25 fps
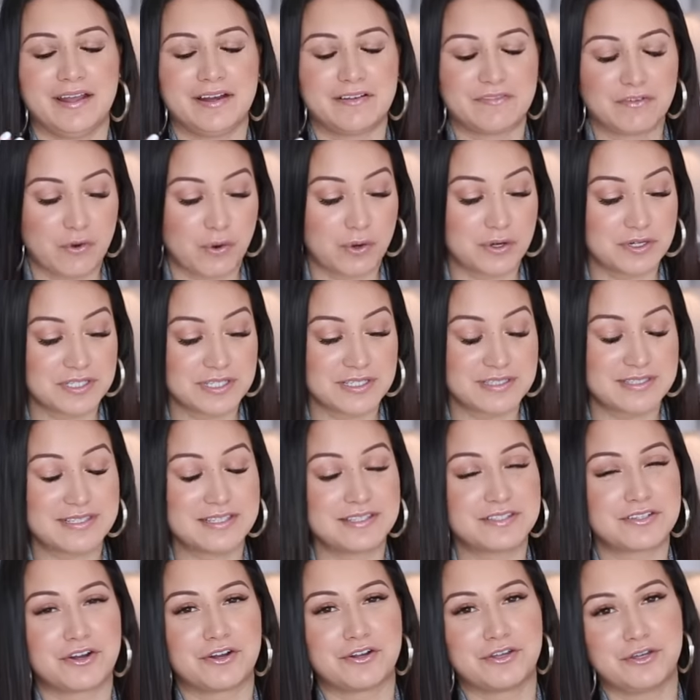And of course, since
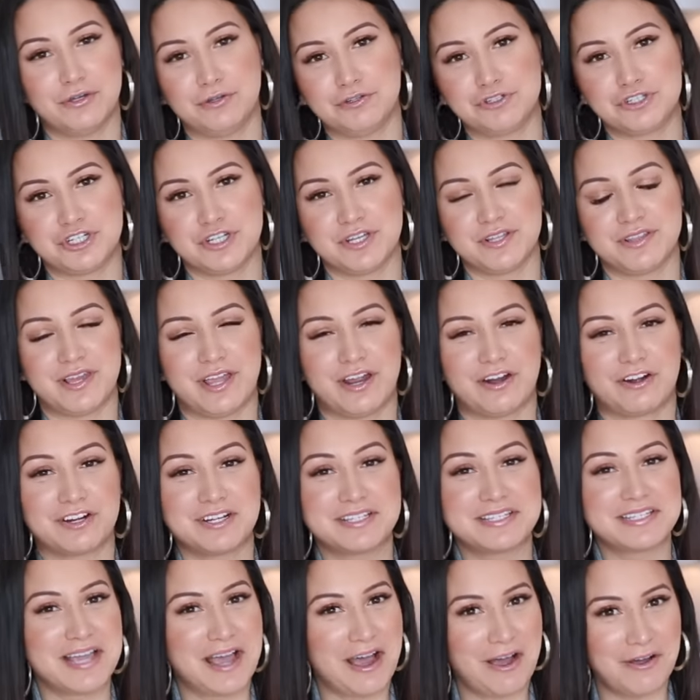these are Gucci, they are
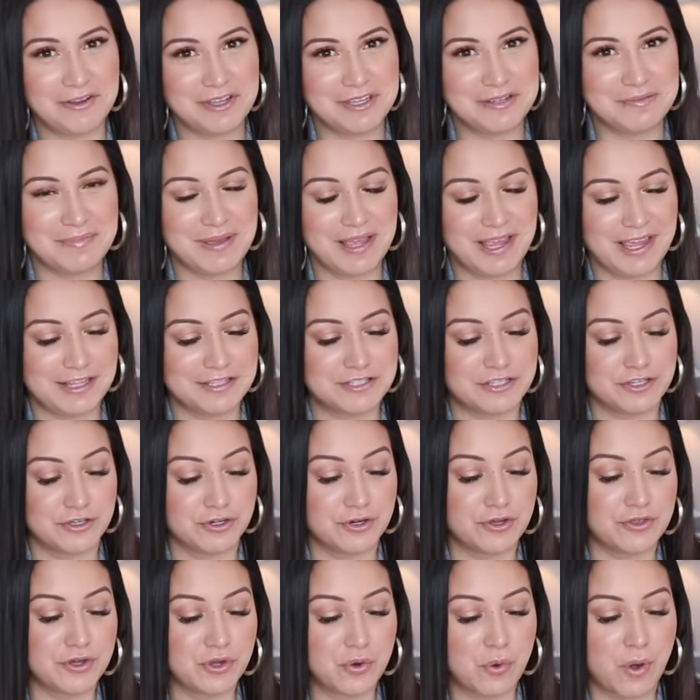Italian made, so you
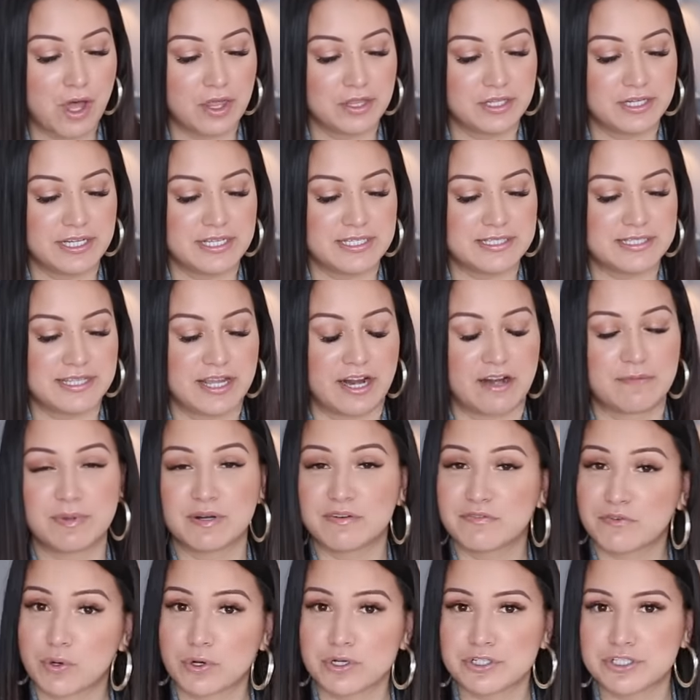know the quality is there, but
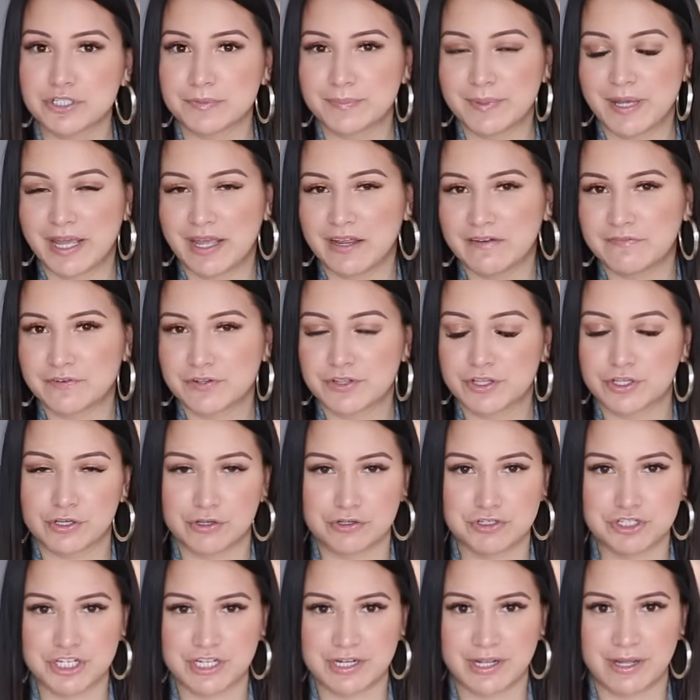of course you're paying for the
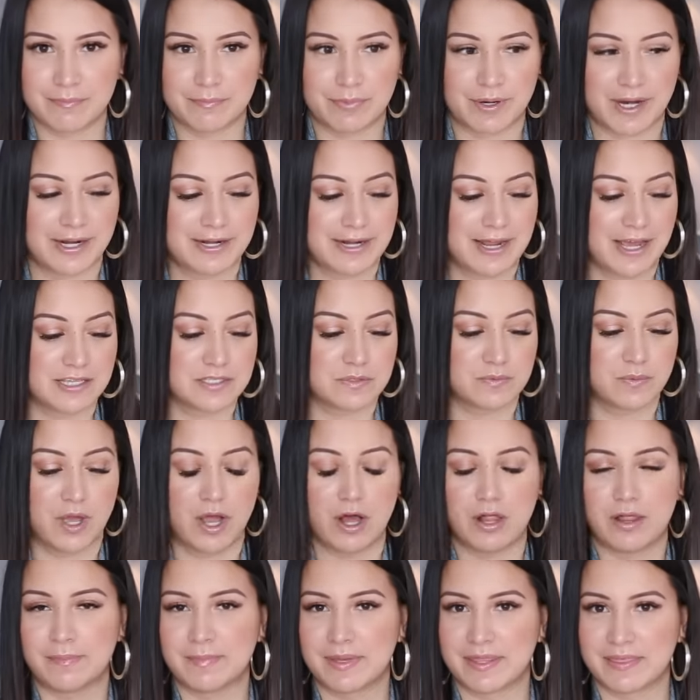Gucci name brand as
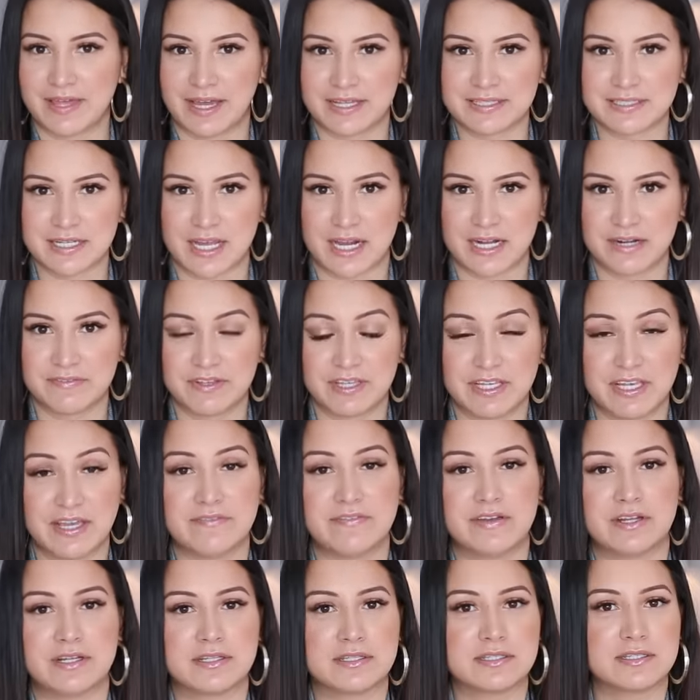well. I mean, that's kind of a
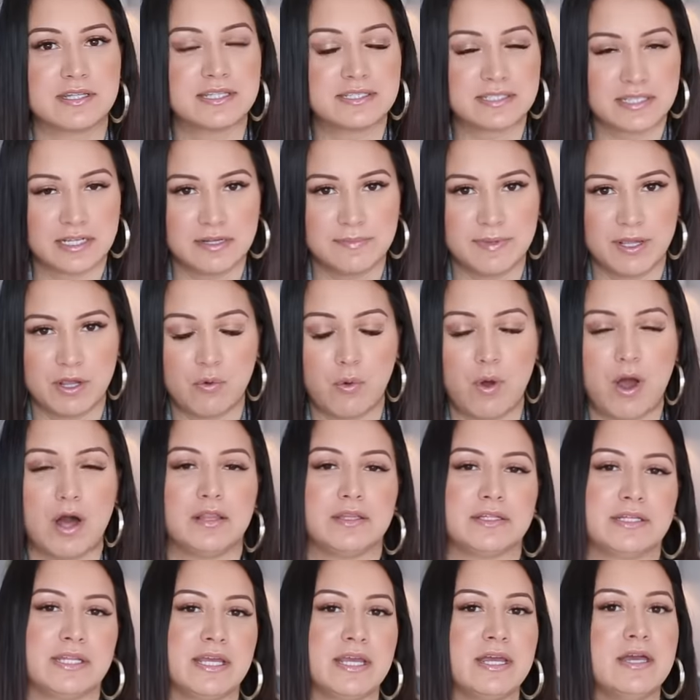given. It's gonna be
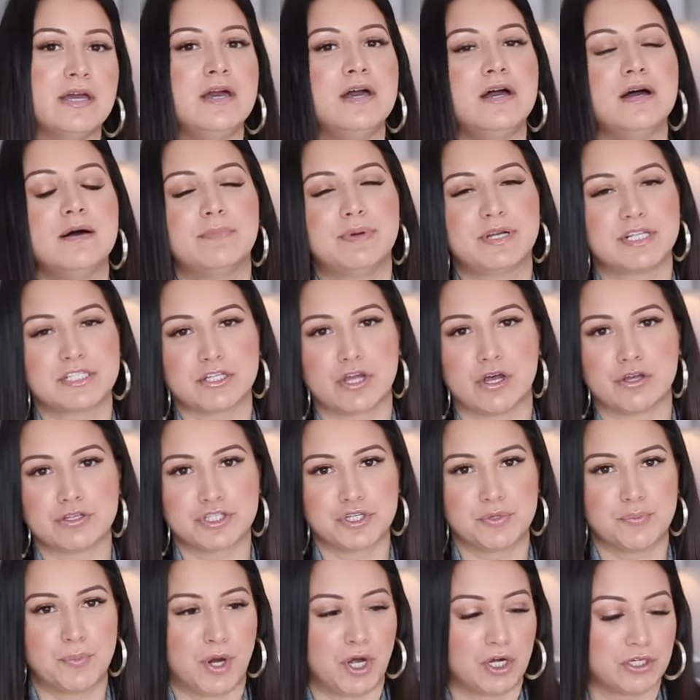quality, but it's
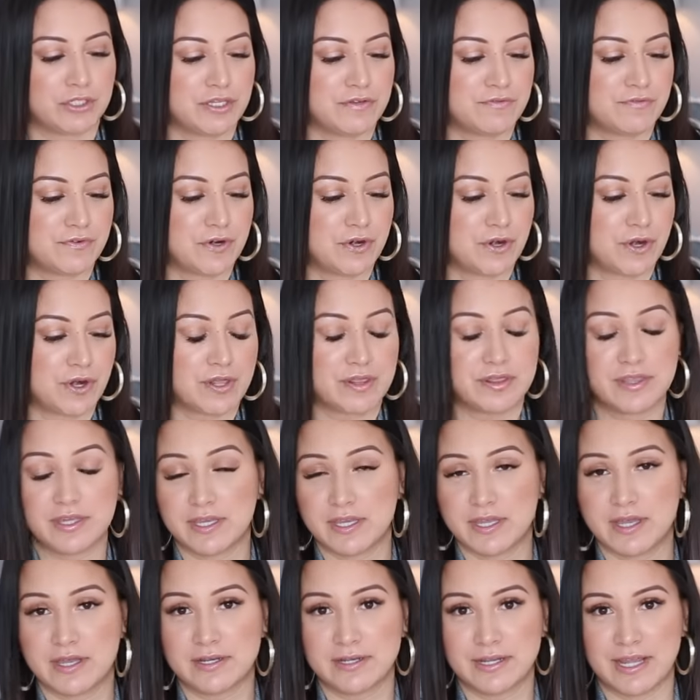also partly for
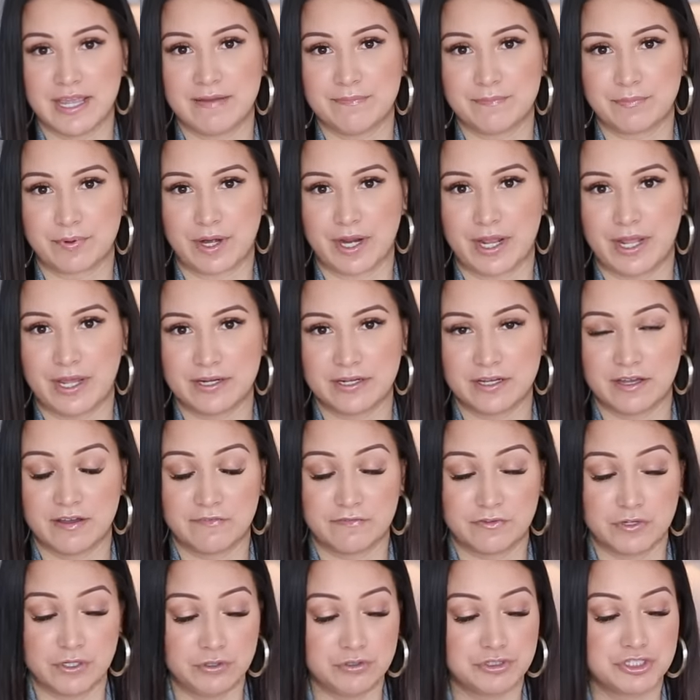the name brand
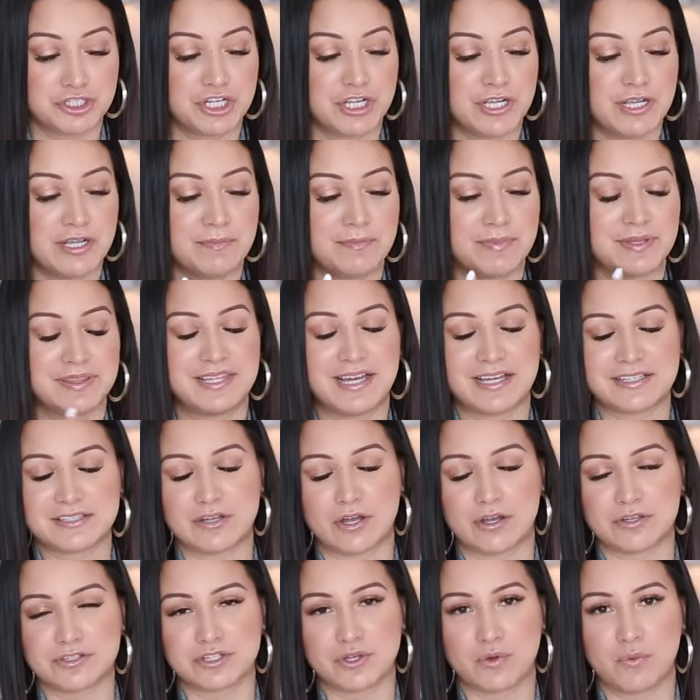of Gucci, but that's
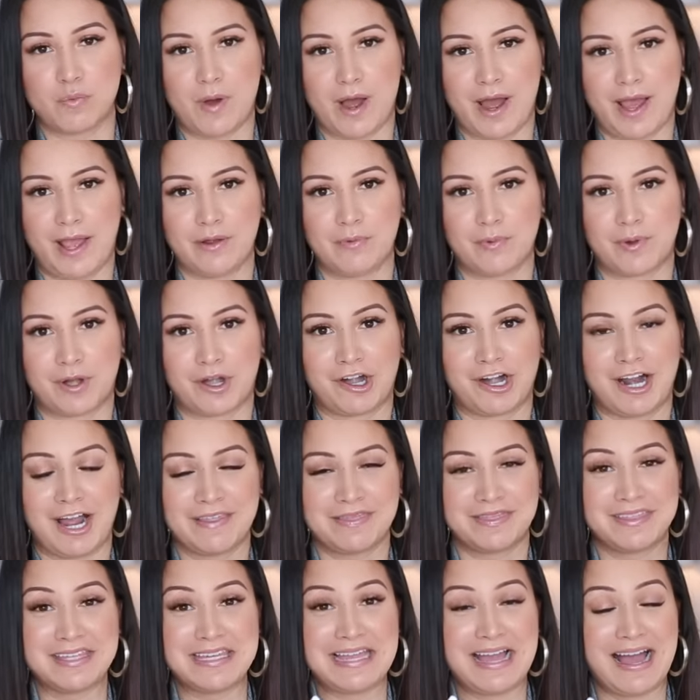also why we're
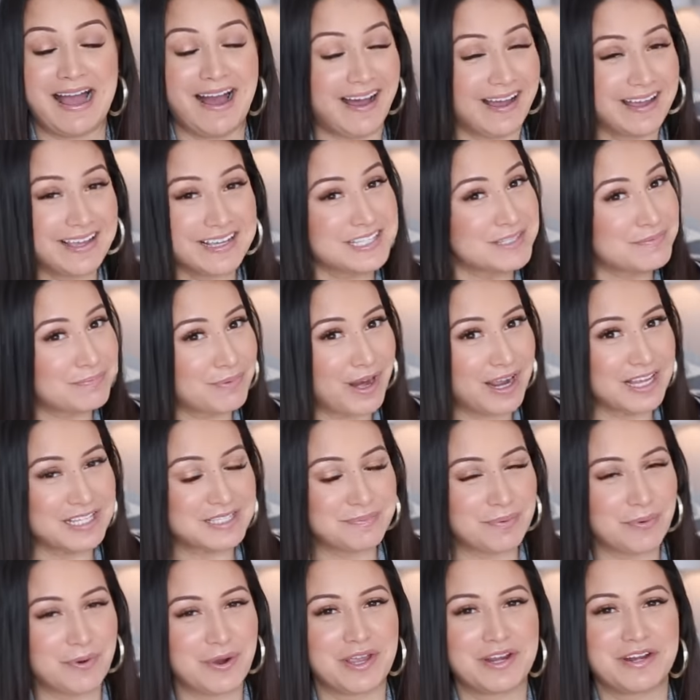at the highest price
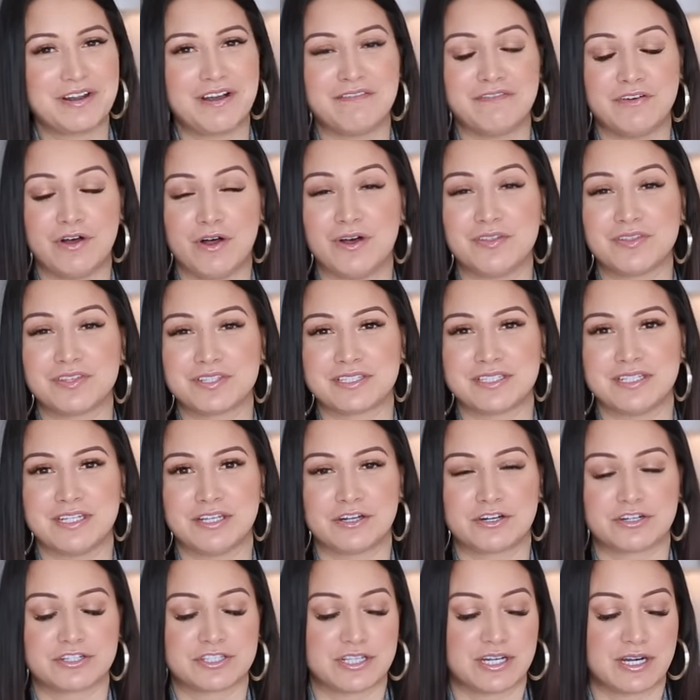point of all the
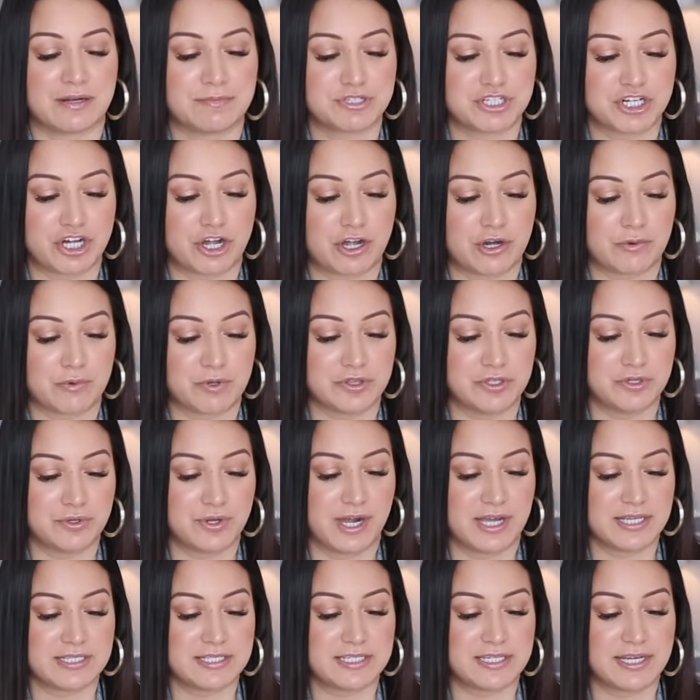sneakers that I'm sharing with you
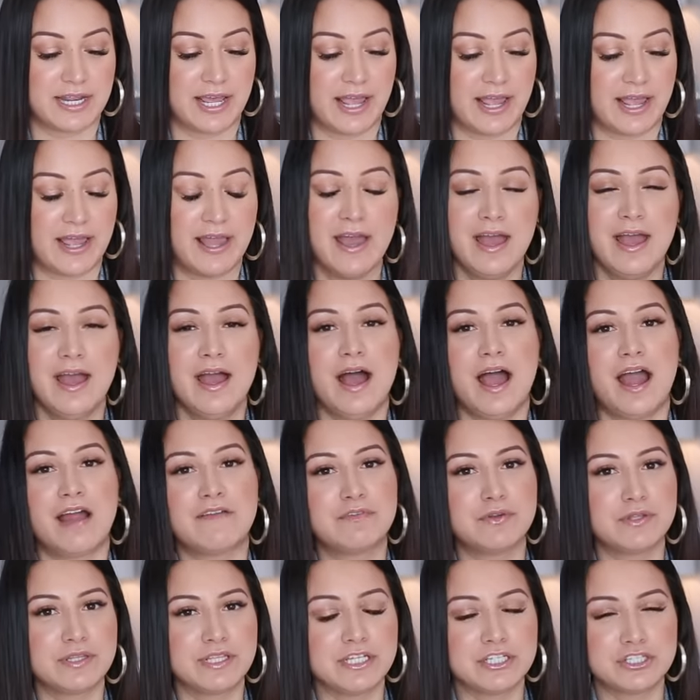guys today. I
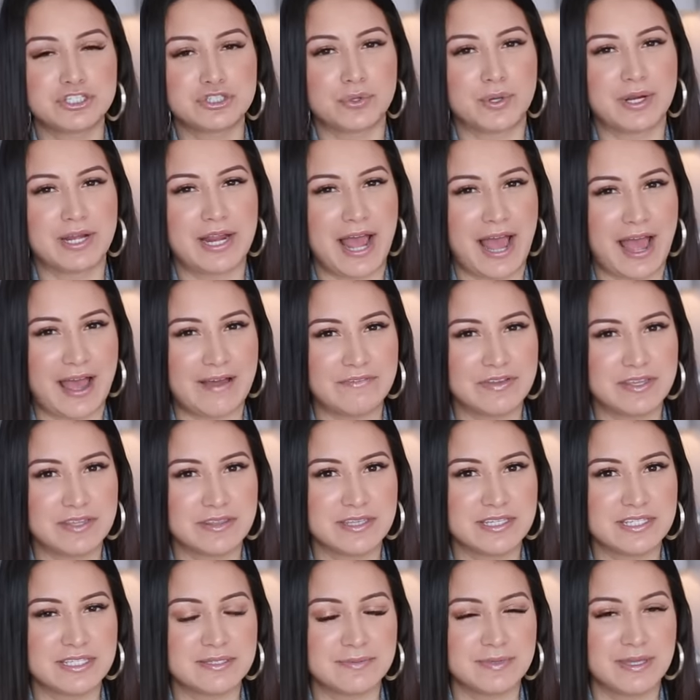really enjoyed having
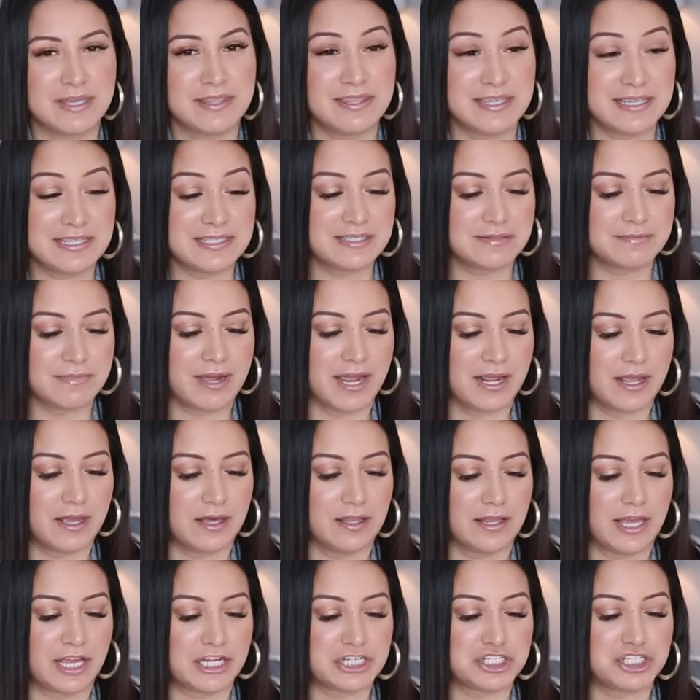these in my
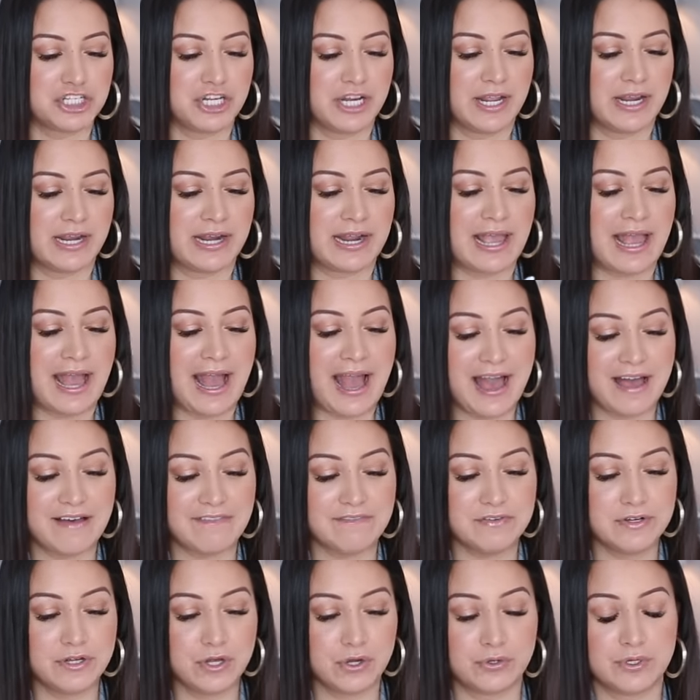collection, and I
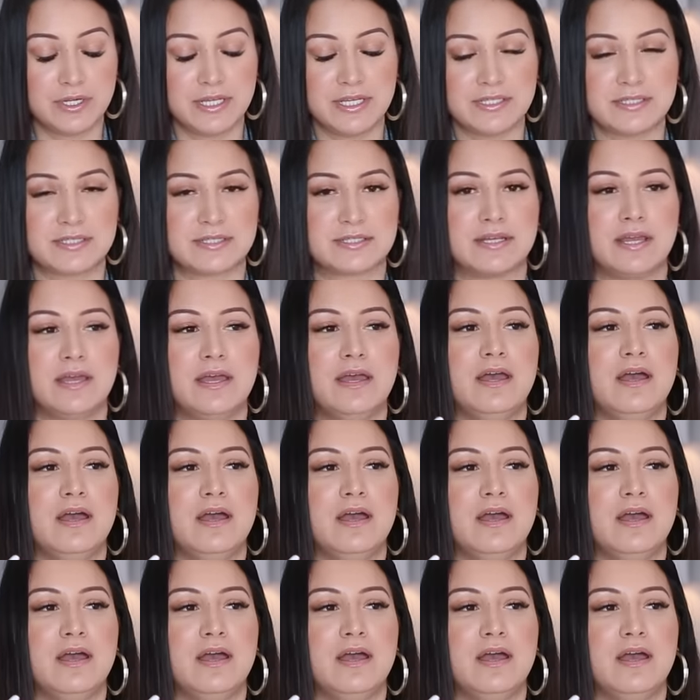have noticed